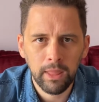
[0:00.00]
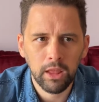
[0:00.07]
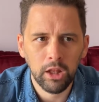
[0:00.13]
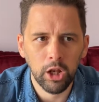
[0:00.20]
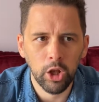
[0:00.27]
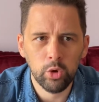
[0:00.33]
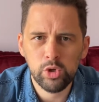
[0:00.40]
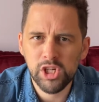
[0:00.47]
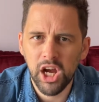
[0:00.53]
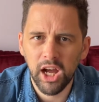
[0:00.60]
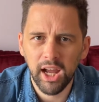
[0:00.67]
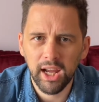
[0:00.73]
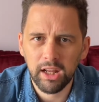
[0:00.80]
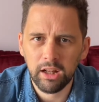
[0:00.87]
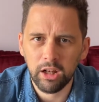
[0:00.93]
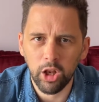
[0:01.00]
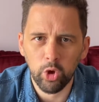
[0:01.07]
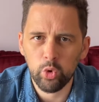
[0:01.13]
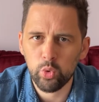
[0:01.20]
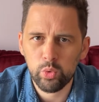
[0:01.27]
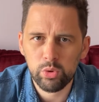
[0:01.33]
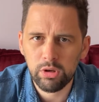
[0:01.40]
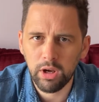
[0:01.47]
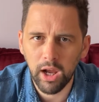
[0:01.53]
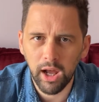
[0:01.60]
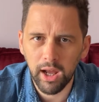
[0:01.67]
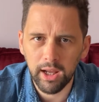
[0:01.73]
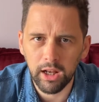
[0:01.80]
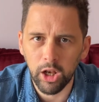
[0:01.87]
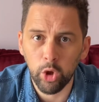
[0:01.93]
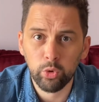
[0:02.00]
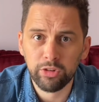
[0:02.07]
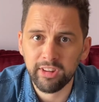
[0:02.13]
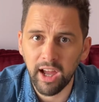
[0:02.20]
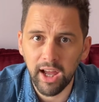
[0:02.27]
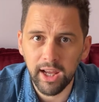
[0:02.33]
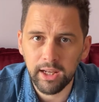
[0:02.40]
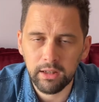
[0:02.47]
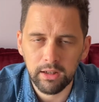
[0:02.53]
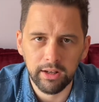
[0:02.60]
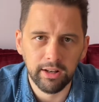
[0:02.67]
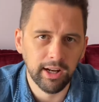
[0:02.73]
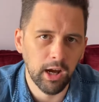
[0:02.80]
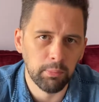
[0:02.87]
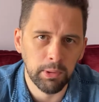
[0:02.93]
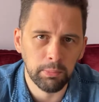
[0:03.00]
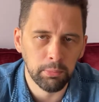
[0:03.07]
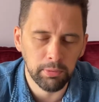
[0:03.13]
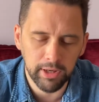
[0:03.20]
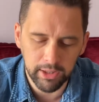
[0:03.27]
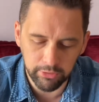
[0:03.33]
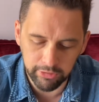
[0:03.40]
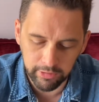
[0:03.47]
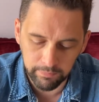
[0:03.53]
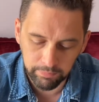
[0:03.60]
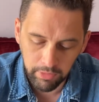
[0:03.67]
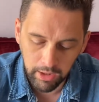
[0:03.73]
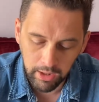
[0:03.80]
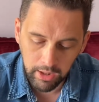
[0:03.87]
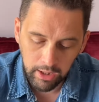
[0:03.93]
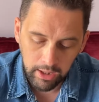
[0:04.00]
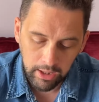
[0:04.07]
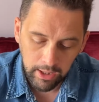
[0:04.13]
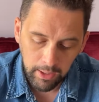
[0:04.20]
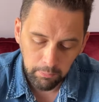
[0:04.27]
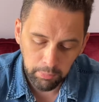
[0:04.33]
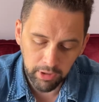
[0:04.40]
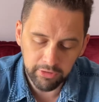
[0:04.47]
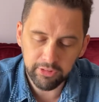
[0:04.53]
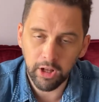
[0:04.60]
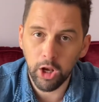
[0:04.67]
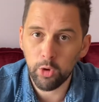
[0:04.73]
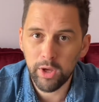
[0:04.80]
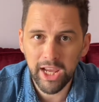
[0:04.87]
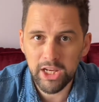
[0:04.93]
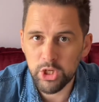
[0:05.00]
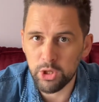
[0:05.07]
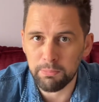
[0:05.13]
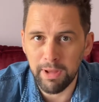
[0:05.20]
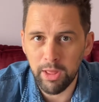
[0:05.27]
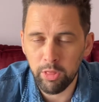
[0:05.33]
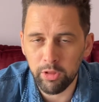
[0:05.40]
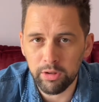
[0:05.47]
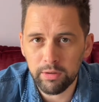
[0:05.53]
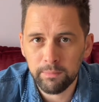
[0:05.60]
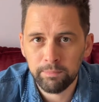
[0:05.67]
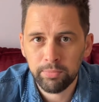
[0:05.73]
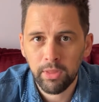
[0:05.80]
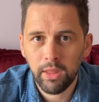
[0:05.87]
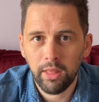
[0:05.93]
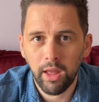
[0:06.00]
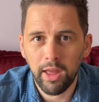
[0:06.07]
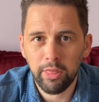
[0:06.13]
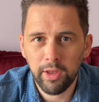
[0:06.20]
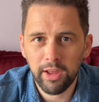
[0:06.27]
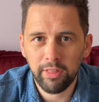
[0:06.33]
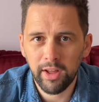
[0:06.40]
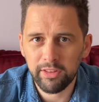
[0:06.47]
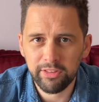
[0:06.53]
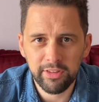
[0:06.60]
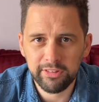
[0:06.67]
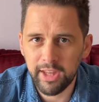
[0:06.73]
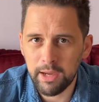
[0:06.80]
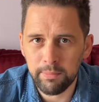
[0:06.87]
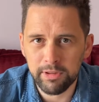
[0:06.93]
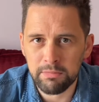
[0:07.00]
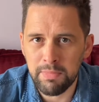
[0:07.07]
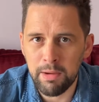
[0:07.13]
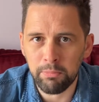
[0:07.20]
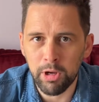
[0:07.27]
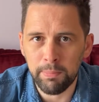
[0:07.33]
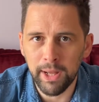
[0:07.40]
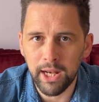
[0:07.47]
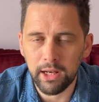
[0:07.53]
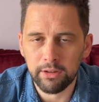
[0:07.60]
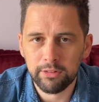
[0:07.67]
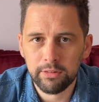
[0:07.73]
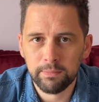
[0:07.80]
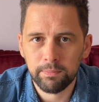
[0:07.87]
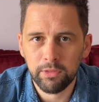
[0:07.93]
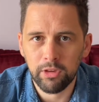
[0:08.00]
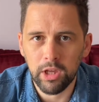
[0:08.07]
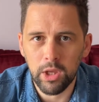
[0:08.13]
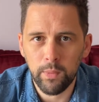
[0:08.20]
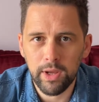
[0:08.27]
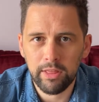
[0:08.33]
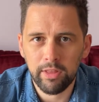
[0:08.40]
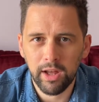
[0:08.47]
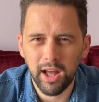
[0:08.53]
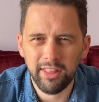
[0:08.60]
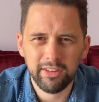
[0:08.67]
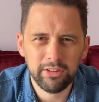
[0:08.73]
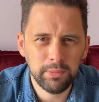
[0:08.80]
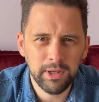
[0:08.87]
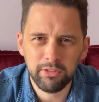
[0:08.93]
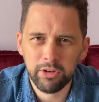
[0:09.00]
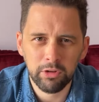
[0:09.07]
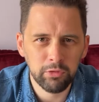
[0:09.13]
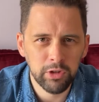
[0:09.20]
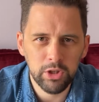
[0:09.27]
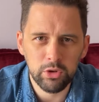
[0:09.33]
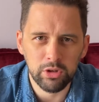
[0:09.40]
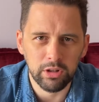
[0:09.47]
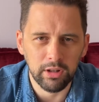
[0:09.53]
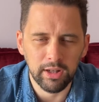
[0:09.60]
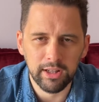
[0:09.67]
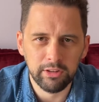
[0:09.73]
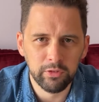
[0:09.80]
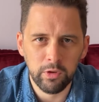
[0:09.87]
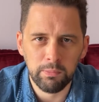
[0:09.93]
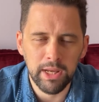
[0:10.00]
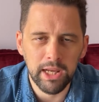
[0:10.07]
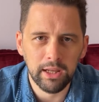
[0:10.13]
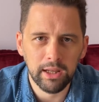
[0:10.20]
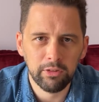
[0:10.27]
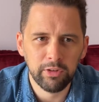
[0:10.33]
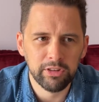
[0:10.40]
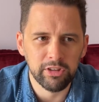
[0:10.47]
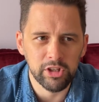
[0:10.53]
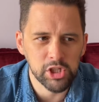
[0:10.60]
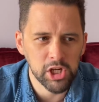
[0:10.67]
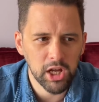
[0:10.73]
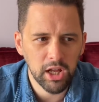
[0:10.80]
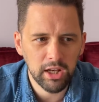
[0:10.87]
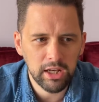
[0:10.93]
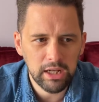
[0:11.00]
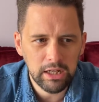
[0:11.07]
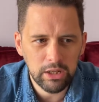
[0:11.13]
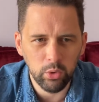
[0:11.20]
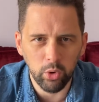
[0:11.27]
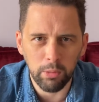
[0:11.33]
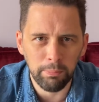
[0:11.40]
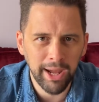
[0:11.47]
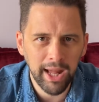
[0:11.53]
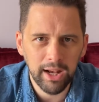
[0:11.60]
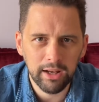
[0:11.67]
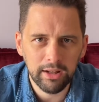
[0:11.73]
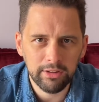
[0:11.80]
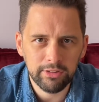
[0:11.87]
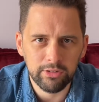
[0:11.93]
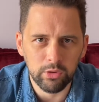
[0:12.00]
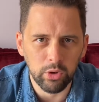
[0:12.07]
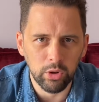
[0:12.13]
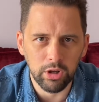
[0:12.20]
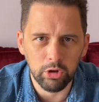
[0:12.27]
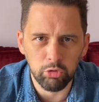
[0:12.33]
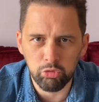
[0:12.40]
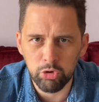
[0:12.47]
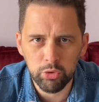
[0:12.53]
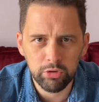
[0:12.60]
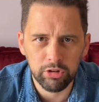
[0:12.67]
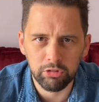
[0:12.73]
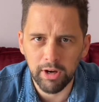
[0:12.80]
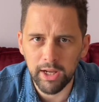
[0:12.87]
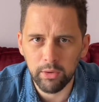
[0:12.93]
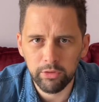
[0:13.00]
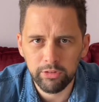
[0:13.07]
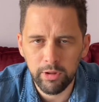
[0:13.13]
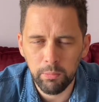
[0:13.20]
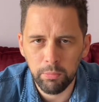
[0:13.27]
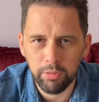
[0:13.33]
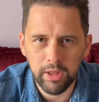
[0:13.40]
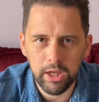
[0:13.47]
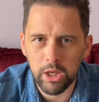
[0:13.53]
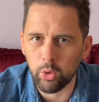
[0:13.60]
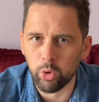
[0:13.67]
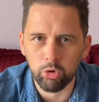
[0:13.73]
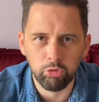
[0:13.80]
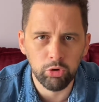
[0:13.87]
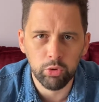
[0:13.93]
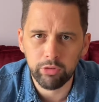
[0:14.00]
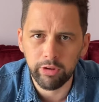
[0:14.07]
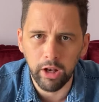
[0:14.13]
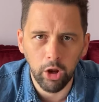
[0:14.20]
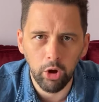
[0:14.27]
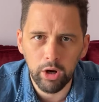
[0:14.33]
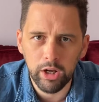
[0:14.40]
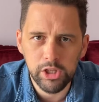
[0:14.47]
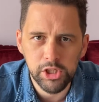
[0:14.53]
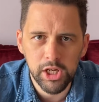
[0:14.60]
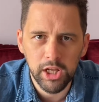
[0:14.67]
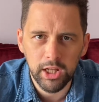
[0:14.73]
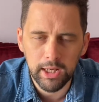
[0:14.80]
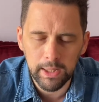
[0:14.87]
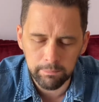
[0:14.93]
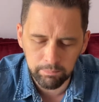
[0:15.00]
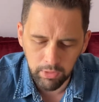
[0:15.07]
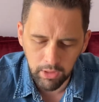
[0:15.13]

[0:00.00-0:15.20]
Loci, loci, I don't know how people pronounce it. But it's a location method. I think that's the same as a memory palace. So you either, there's a bit of confusion, at least for me, if it's a journey or a palace or a route around something or a route along a journey.